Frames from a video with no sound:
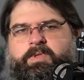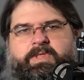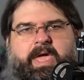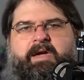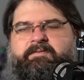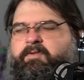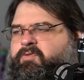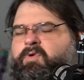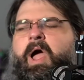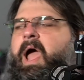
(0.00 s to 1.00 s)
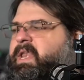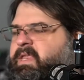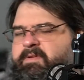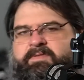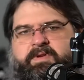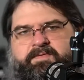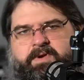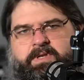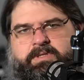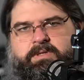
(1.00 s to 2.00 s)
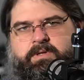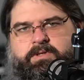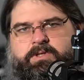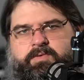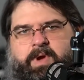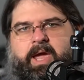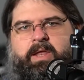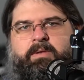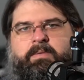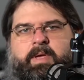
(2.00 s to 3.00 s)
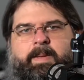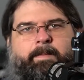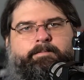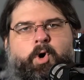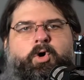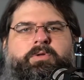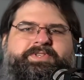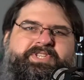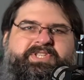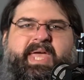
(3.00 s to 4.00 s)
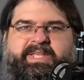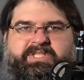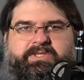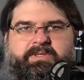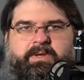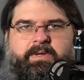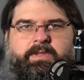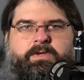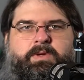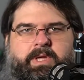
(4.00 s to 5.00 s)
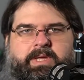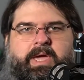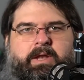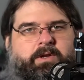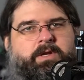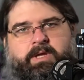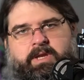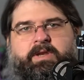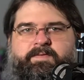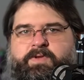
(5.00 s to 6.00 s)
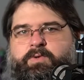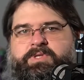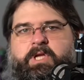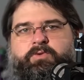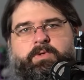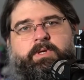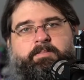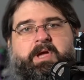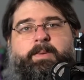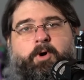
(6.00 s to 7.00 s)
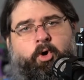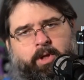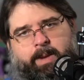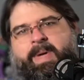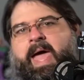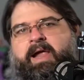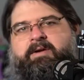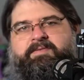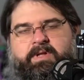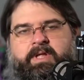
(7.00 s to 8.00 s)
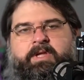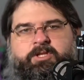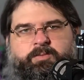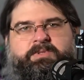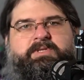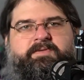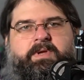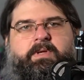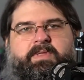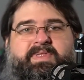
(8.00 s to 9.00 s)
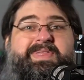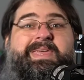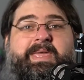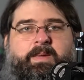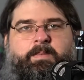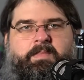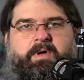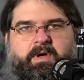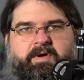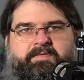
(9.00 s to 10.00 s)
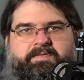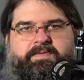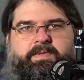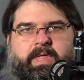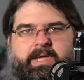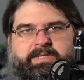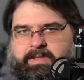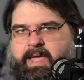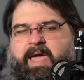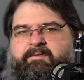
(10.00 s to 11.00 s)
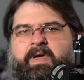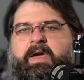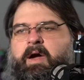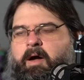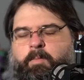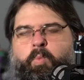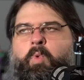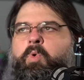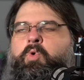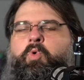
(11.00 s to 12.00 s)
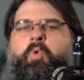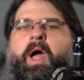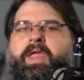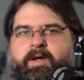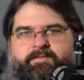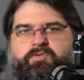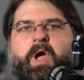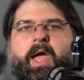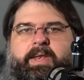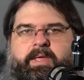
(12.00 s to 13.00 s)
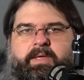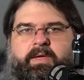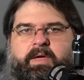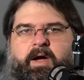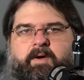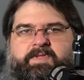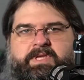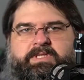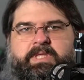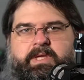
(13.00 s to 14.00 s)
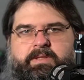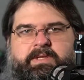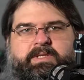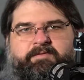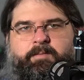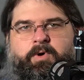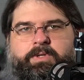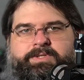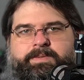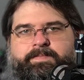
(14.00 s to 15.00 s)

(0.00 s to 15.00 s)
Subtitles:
a variety of different terrain mold sets that you can get. And you can get individual sets, or you can pick up a whole pack of a specific theme of, like I said, they have quite a variety of these different molds.